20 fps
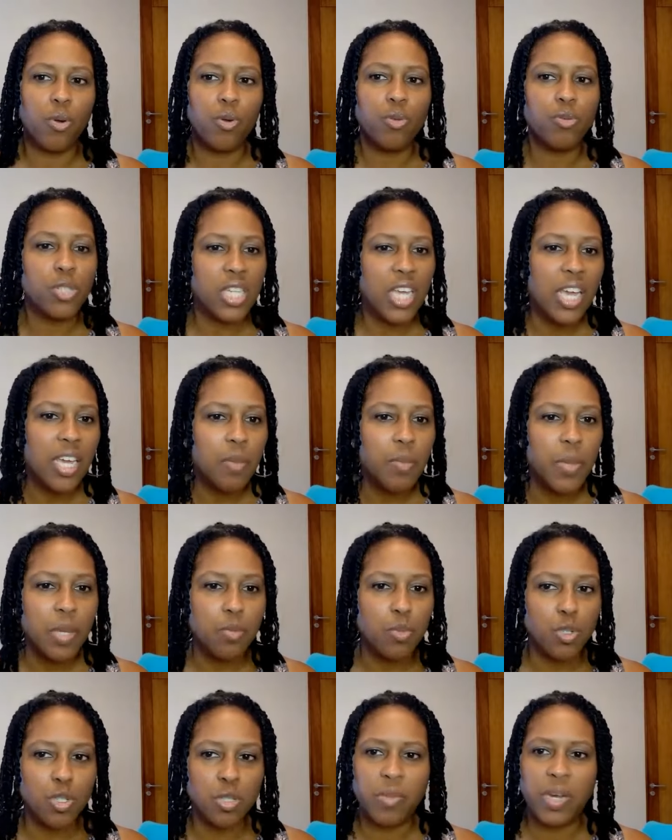unquote take
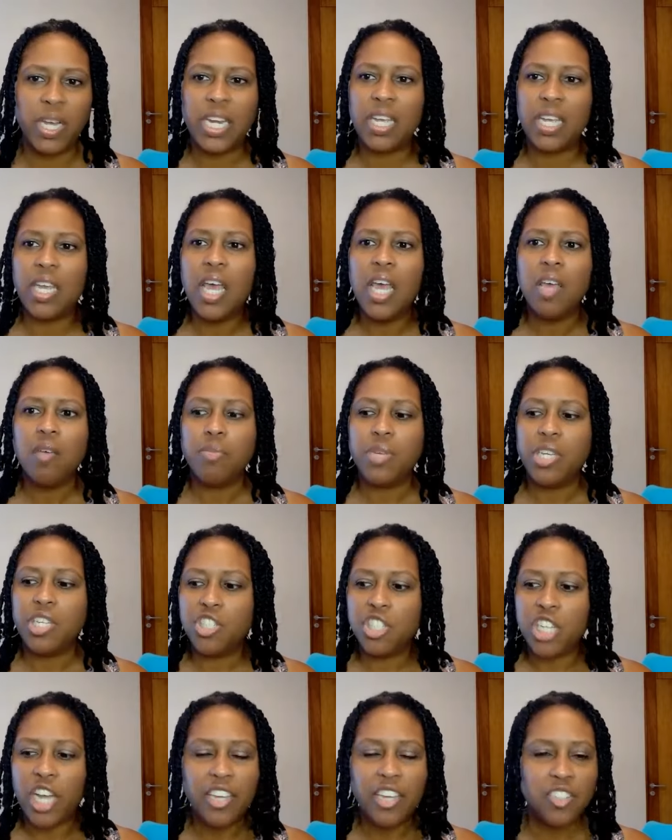people's money, be
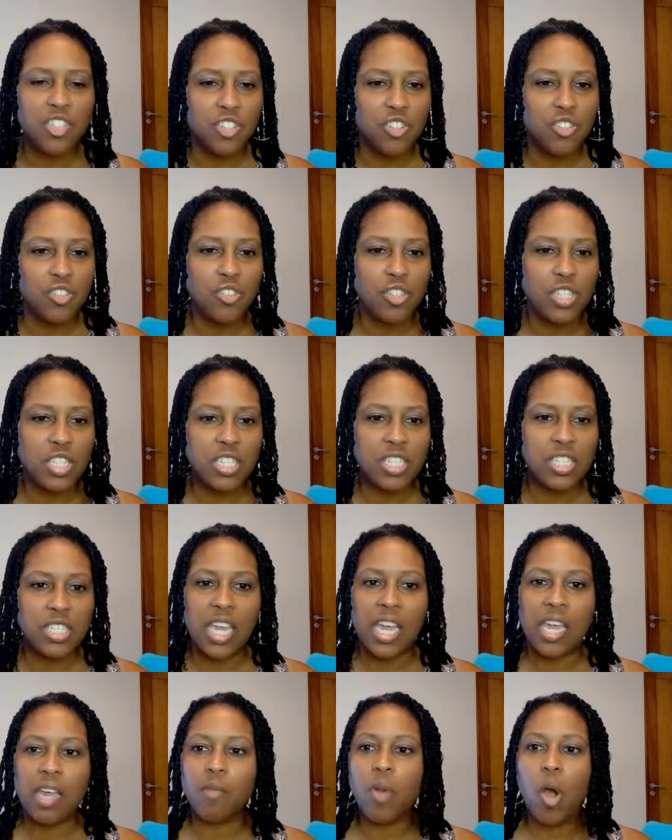shysters and
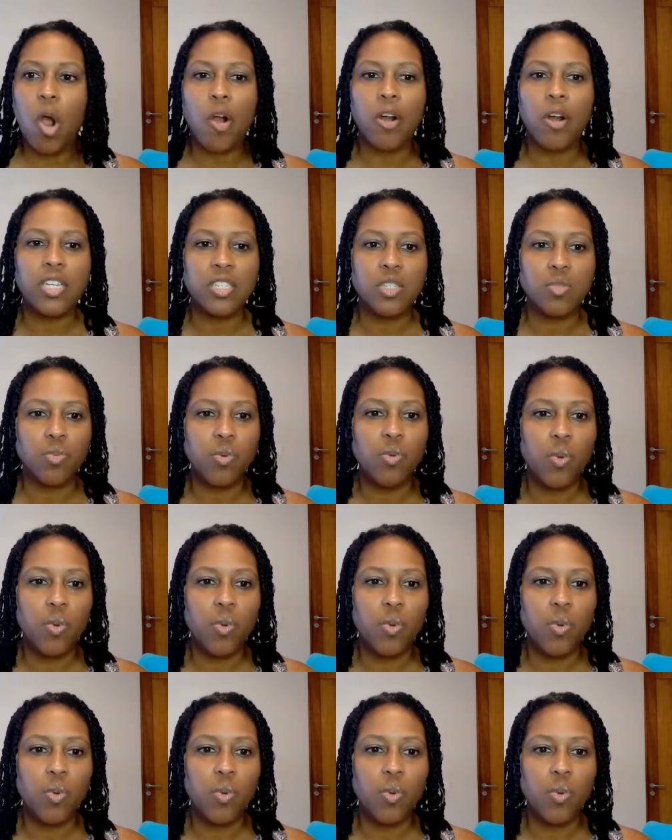scam artists.